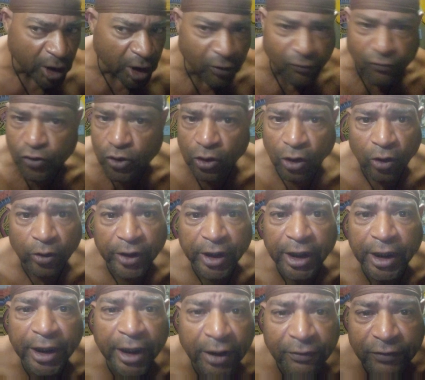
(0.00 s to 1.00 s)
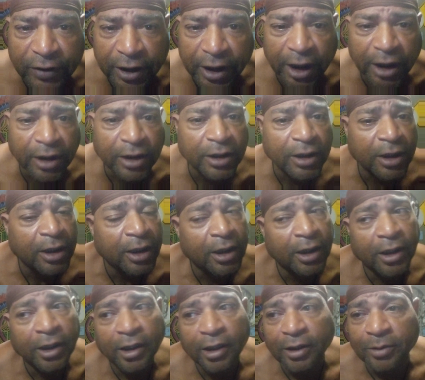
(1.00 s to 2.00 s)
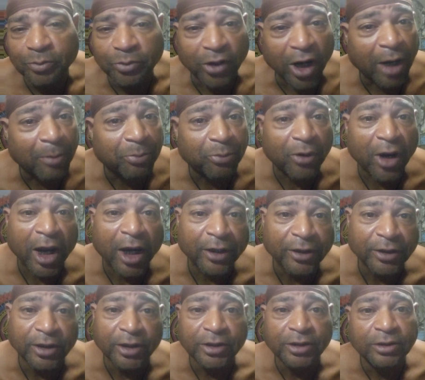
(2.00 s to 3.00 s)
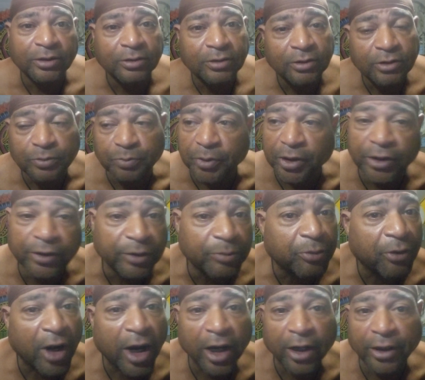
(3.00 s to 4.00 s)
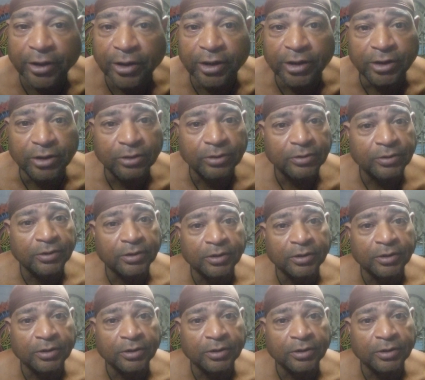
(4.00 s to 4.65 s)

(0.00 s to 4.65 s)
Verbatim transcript: If you don't hear it every day, prop proud of you, spirit proud of you,